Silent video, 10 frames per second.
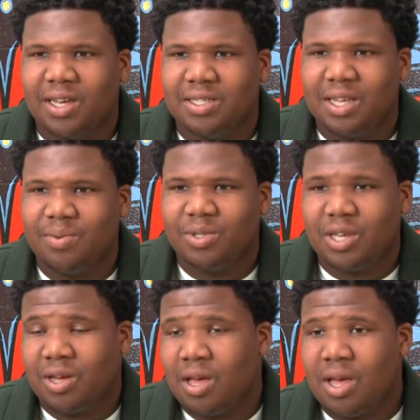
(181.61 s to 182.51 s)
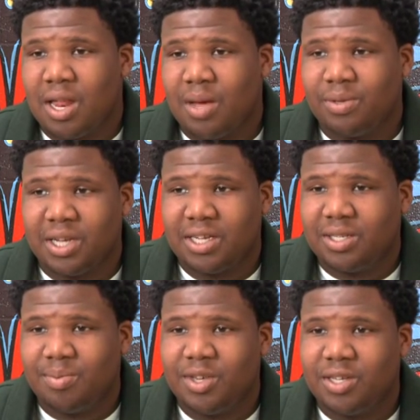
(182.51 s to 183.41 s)
in because they was
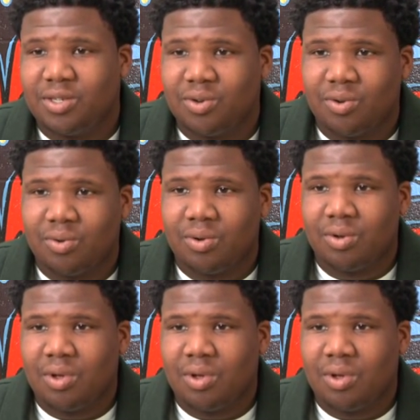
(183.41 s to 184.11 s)
nice to me, so